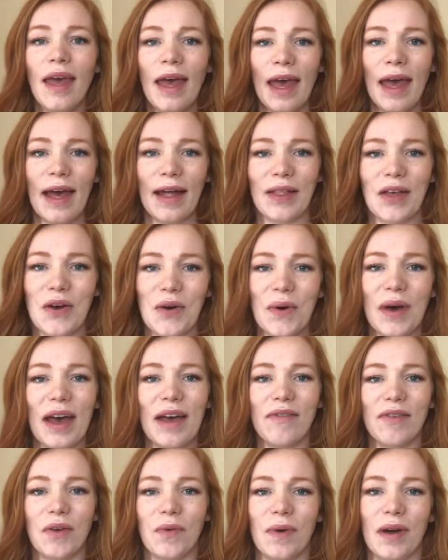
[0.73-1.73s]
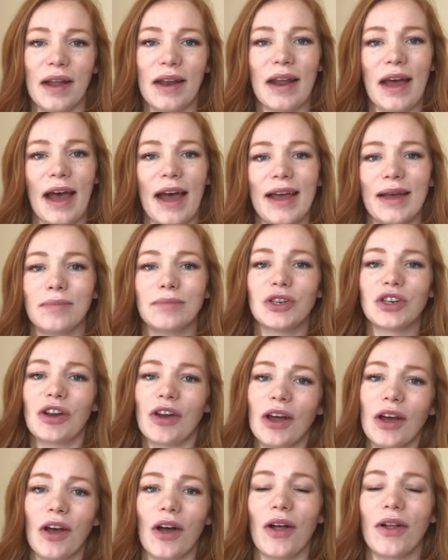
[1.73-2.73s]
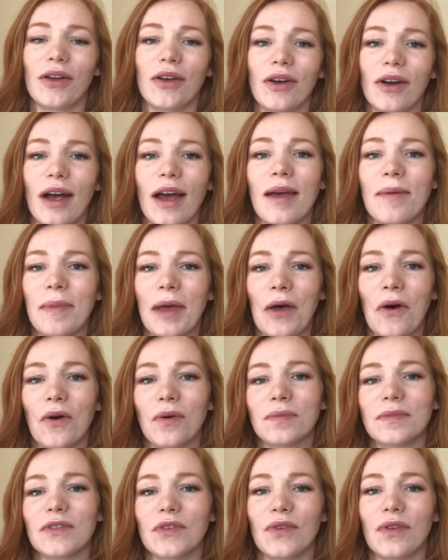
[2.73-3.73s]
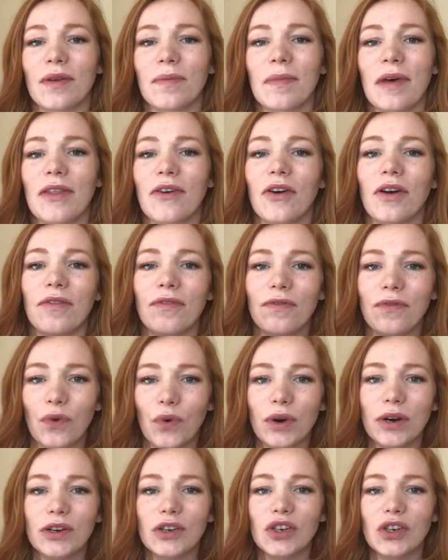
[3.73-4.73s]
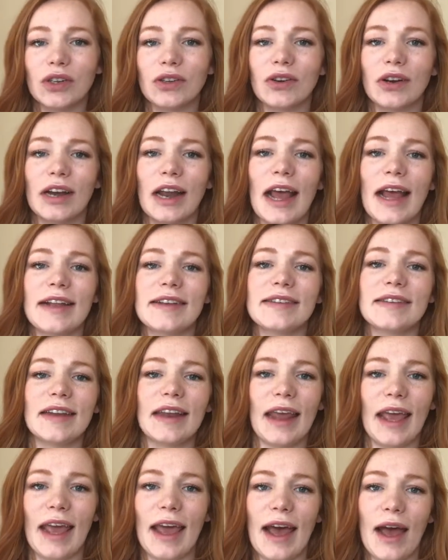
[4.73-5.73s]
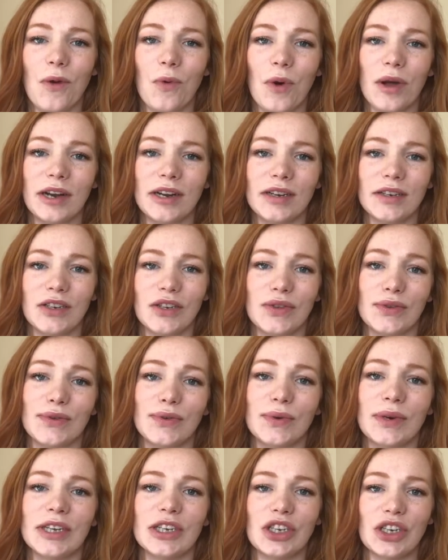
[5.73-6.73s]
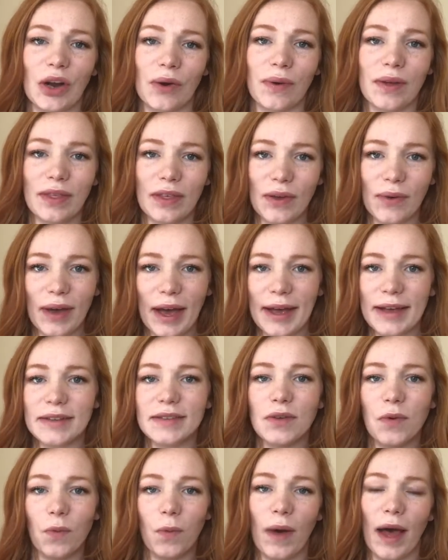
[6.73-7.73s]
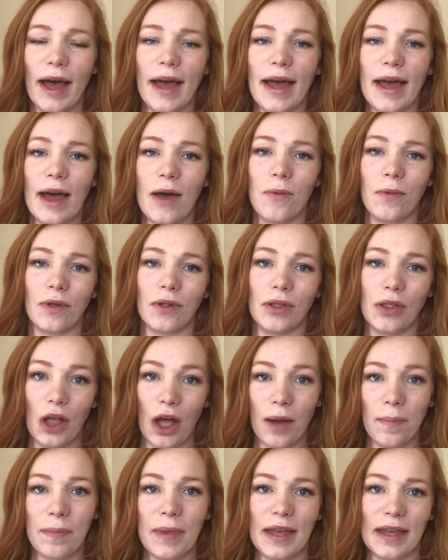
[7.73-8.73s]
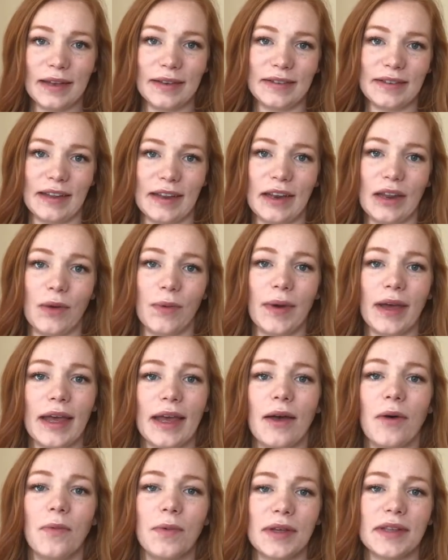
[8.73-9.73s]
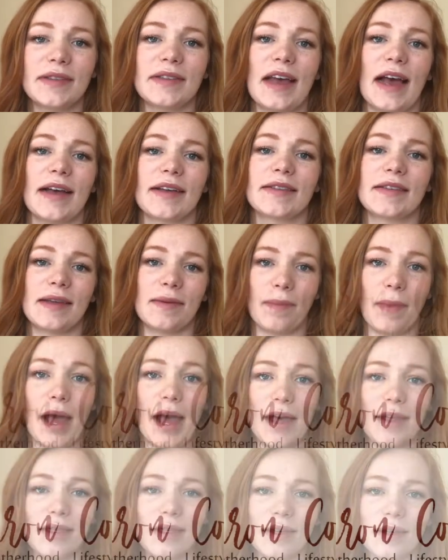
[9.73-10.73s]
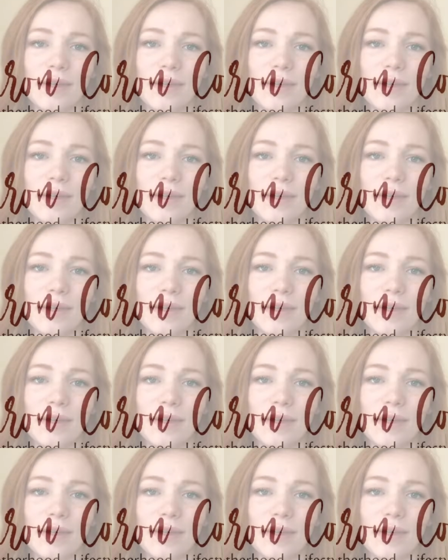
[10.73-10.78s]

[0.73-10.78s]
Hello everyone, I am Sharon Collier. I'm a homeschooling mother of 4 children, and today I wanted to share with you guys why I will not be continuing with SAXON Math.